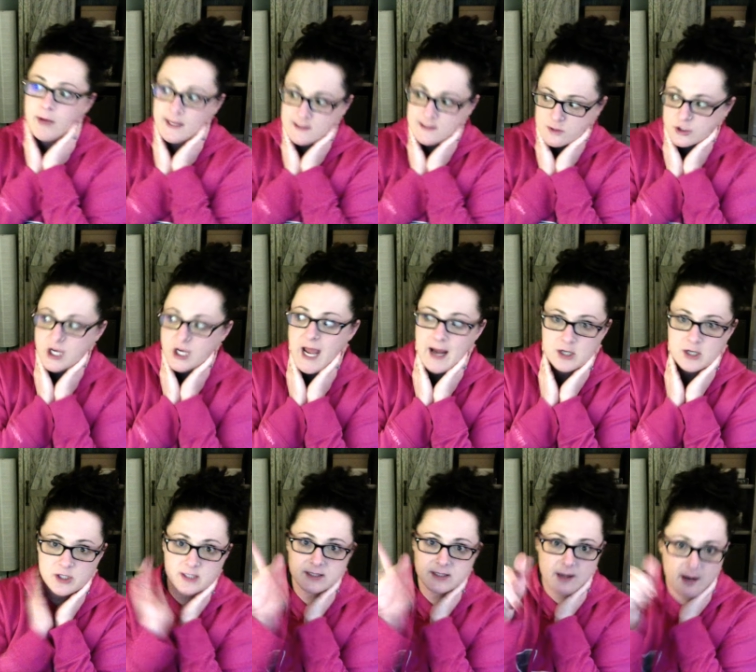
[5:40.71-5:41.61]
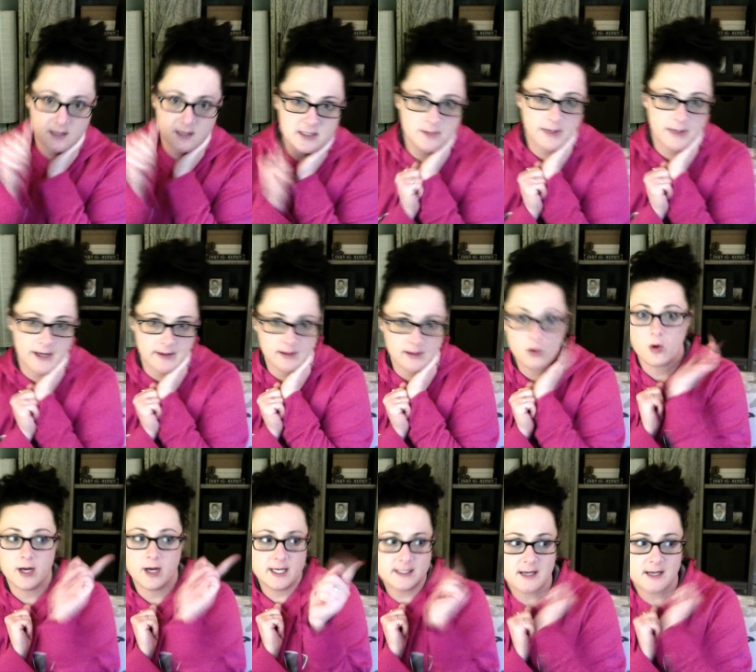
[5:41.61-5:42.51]
so she actually talks about it, or
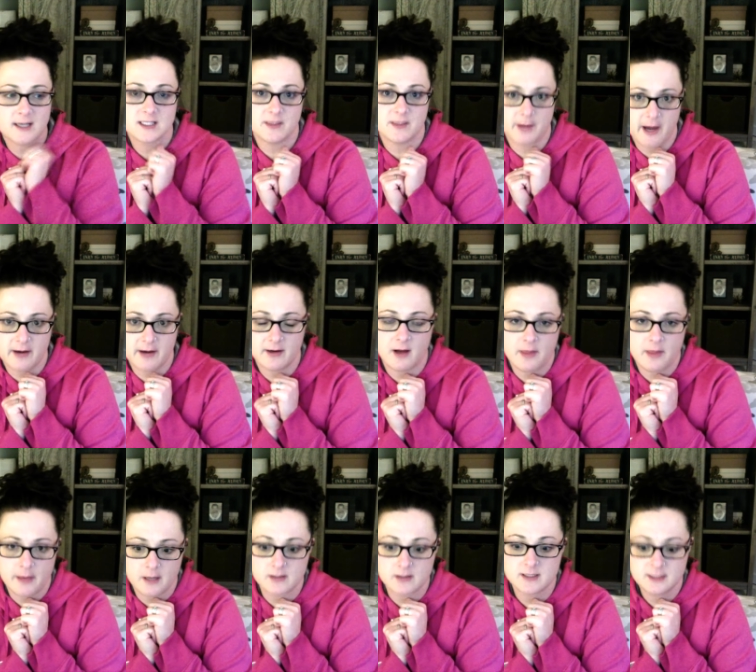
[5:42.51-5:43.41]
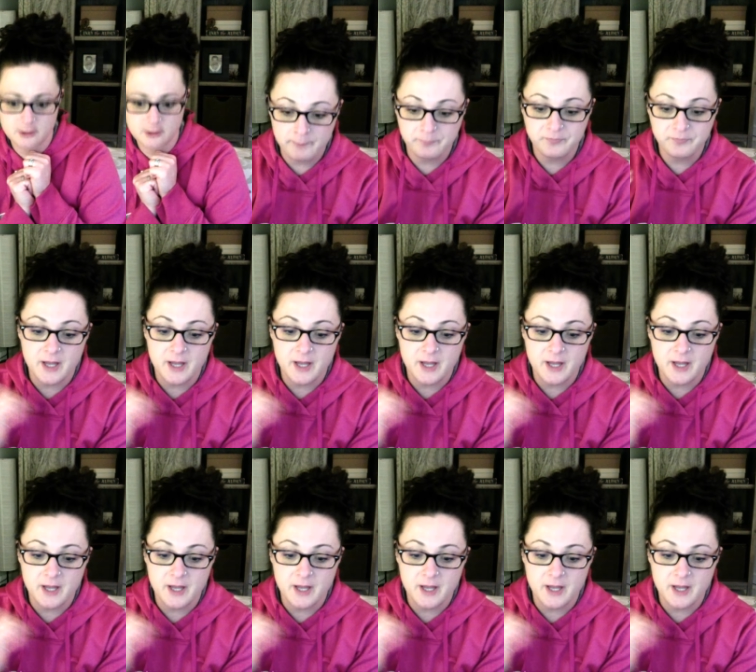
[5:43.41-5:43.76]
he talks about it on there too.